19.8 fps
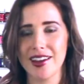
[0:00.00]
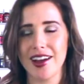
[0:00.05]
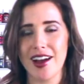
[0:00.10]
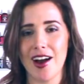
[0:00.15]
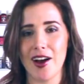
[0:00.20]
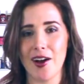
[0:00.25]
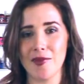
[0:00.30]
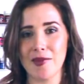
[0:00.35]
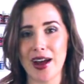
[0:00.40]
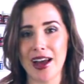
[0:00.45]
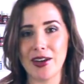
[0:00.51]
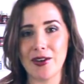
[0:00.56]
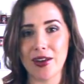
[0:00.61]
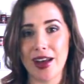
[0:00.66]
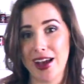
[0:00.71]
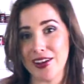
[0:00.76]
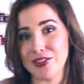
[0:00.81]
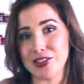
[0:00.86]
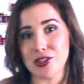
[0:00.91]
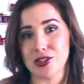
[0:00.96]
I don't
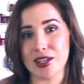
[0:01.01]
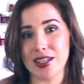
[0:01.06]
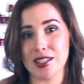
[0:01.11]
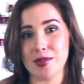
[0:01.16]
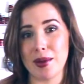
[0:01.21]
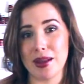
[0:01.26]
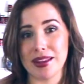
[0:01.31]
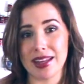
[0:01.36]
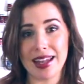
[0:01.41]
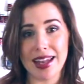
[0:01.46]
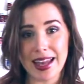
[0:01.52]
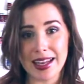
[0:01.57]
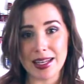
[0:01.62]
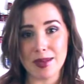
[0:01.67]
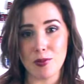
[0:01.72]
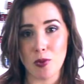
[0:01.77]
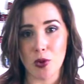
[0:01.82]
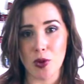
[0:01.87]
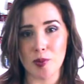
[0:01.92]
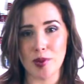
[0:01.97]
have to stress about that
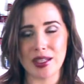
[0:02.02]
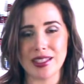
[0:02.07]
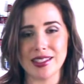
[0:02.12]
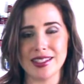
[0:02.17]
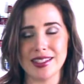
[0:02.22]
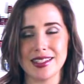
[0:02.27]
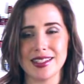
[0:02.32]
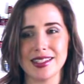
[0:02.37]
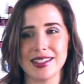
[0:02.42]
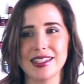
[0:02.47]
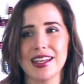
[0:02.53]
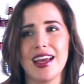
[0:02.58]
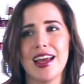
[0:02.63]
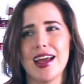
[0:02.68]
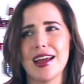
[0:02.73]
anymore because this is